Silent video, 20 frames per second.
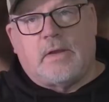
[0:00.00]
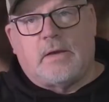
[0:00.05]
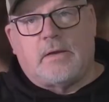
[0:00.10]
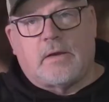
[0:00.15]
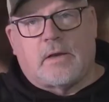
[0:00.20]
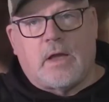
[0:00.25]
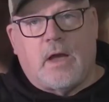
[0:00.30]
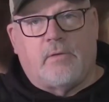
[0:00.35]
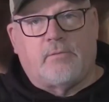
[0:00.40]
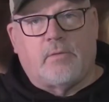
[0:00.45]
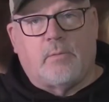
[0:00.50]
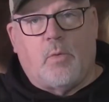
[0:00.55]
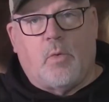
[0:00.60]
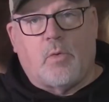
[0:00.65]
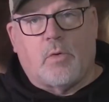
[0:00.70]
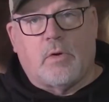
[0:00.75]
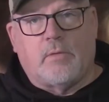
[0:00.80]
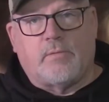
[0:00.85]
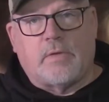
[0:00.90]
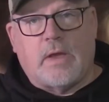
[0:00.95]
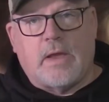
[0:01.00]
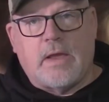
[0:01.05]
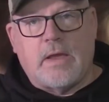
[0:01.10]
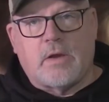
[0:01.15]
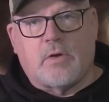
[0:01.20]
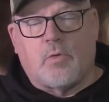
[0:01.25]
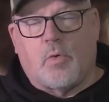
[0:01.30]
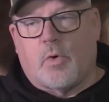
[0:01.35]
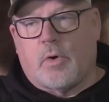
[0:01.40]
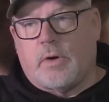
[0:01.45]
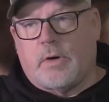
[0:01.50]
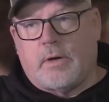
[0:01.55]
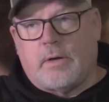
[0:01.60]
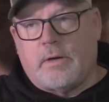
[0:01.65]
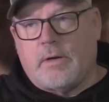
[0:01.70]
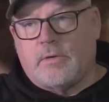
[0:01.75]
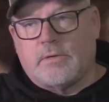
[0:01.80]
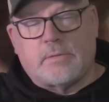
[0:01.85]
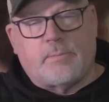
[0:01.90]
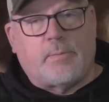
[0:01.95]
tend to cover more of the acorn.
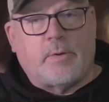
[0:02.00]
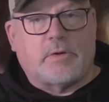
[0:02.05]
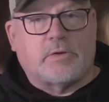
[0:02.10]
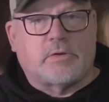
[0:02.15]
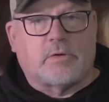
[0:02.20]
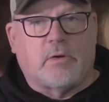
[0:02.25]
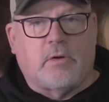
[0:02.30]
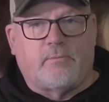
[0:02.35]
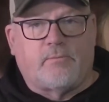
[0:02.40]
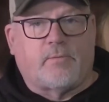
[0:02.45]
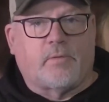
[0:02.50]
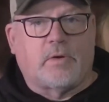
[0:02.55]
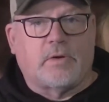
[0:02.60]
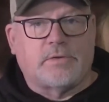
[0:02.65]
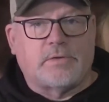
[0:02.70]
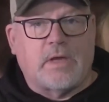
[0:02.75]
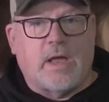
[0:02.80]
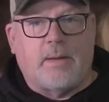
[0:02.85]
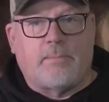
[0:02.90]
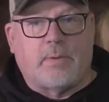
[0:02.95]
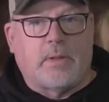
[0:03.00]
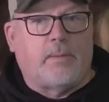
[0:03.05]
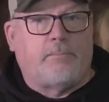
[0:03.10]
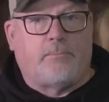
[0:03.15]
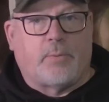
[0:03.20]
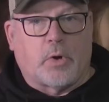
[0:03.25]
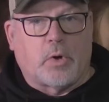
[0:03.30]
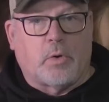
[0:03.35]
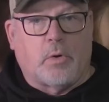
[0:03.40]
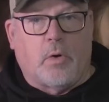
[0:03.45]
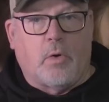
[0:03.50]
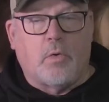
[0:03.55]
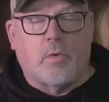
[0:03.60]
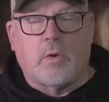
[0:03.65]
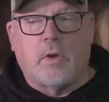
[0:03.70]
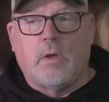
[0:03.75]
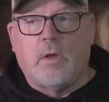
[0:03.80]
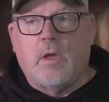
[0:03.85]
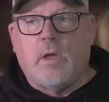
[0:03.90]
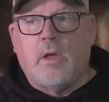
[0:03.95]
And here's a picture of, for example, a bur
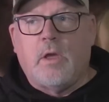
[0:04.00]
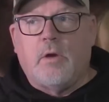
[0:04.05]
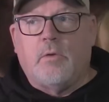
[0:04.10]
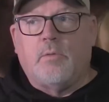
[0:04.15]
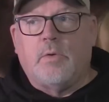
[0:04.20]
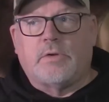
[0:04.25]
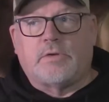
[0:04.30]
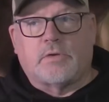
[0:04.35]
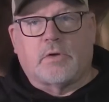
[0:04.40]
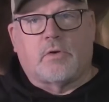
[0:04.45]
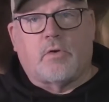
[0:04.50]
oak, which